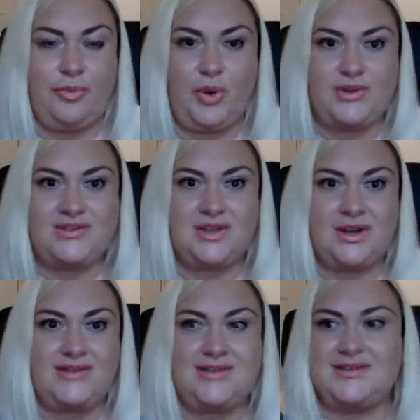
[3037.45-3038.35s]
box
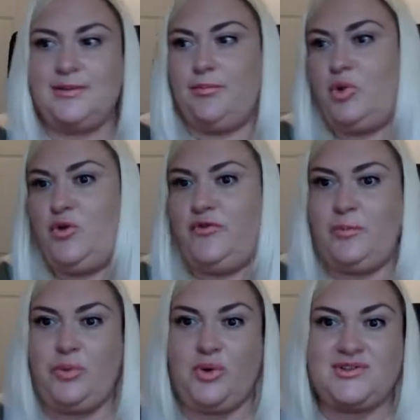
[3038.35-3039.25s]
sizes and
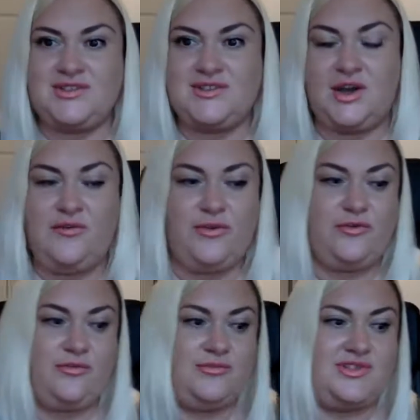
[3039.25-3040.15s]
moving boxes over
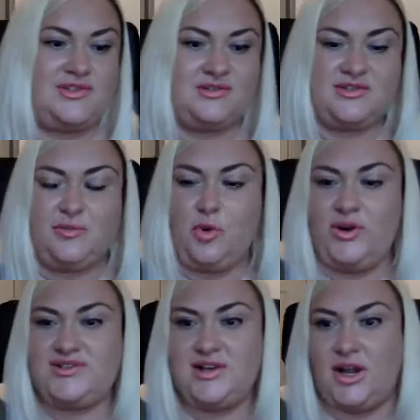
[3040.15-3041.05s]
from
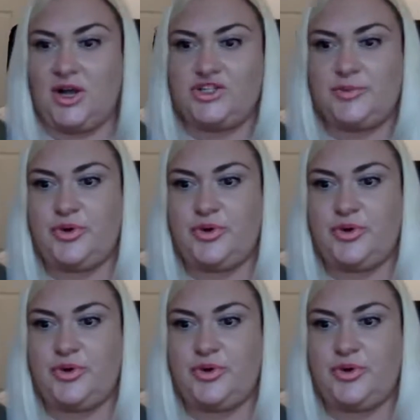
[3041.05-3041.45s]
smaller to larger